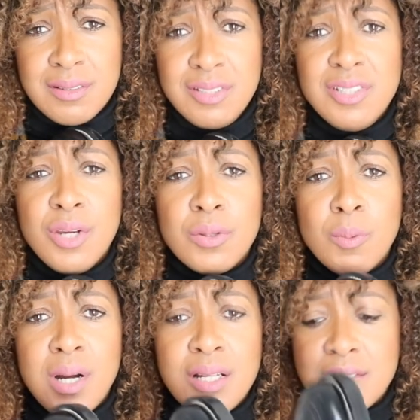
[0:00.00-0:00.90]
You know the
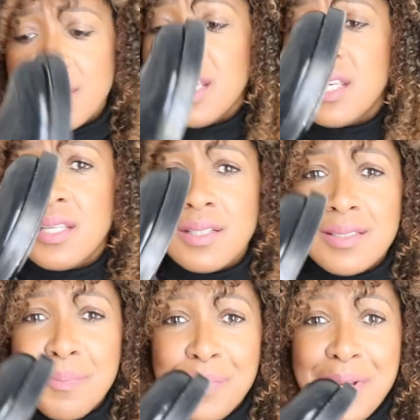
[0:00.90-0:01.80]
ones, these,
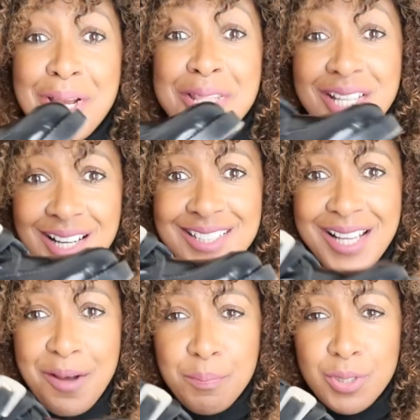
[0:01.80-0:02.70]
the, the
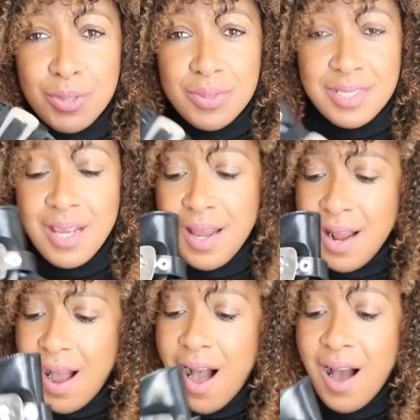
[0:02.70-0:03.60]
cutout boots.
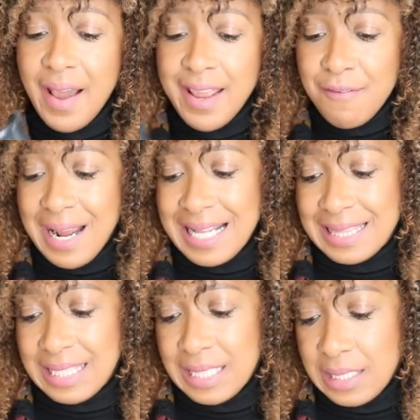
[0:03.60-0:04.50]
I have
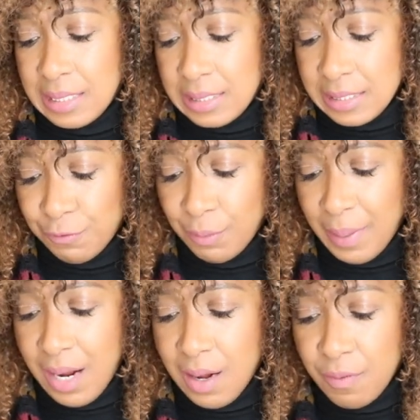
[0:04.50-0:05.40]
had these for
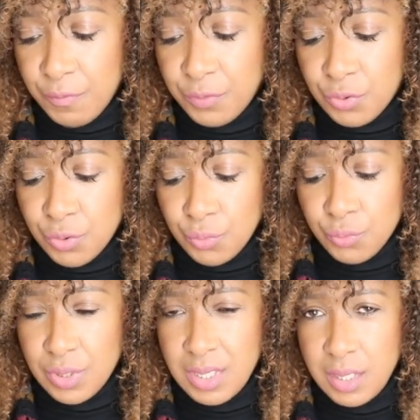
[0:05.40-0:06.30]
about
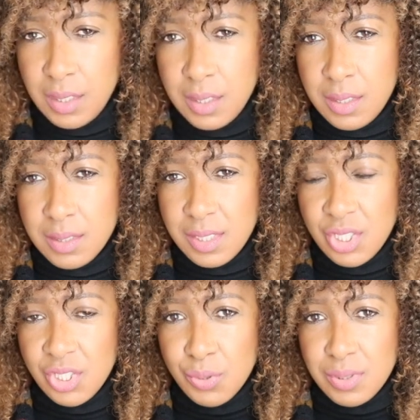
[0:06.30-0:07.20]
three
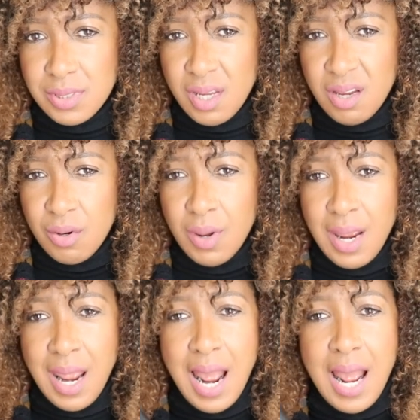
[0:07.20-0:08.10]
years-ish or so
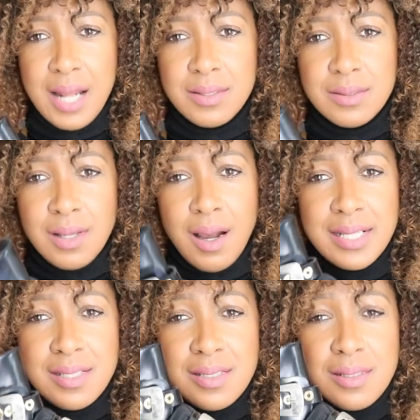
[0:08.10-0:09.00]
and I
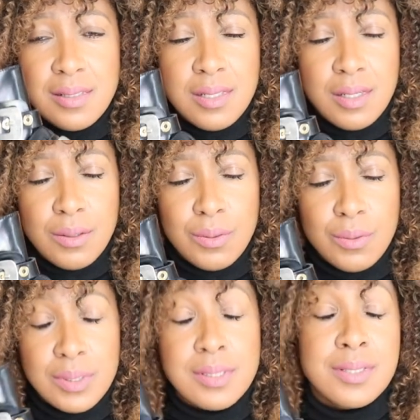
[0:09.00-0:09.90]

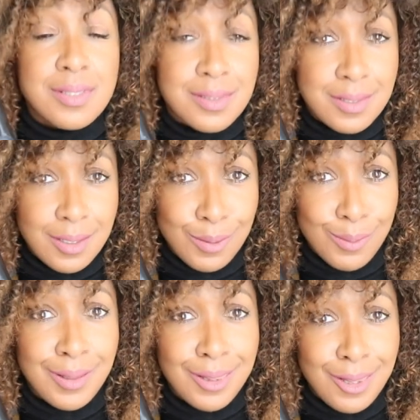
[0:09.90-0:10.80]
still,
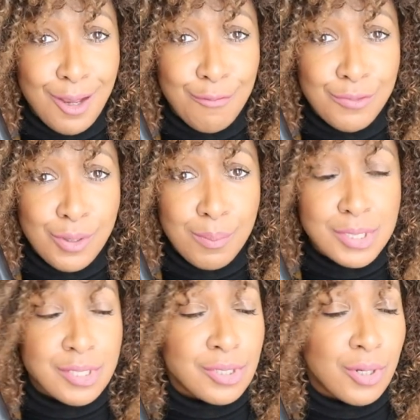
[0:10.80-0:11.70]
still love them.
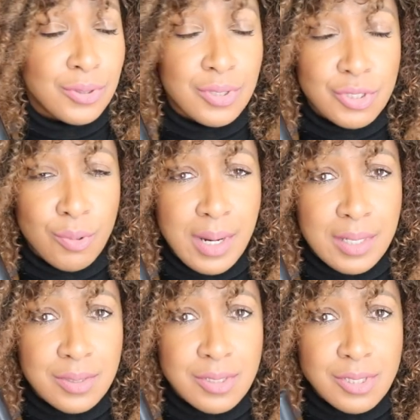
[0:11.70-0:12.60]
Sod the
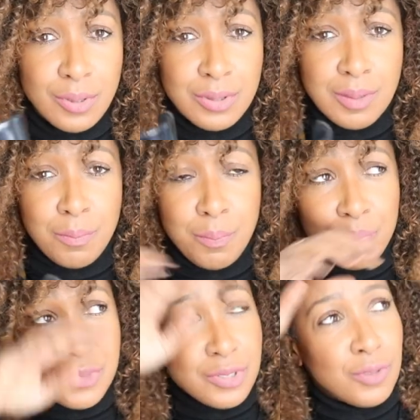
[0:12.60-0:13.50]
trend, sod the
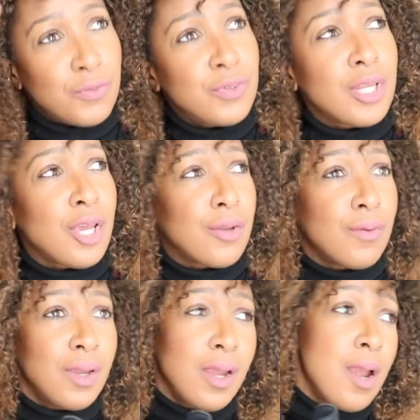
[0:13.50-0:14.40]
sort of, you know,
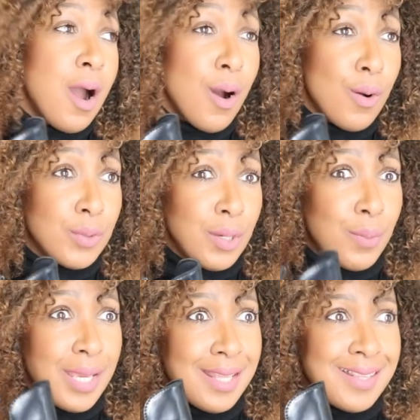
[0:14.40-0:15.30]
oh, they
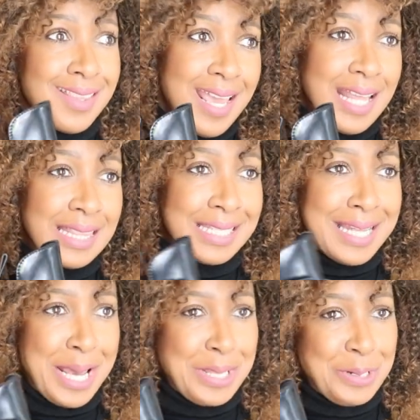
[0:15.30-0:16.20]
were in then and
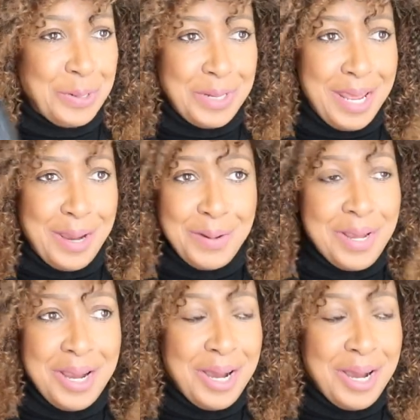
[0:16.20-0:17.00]
now they're not now.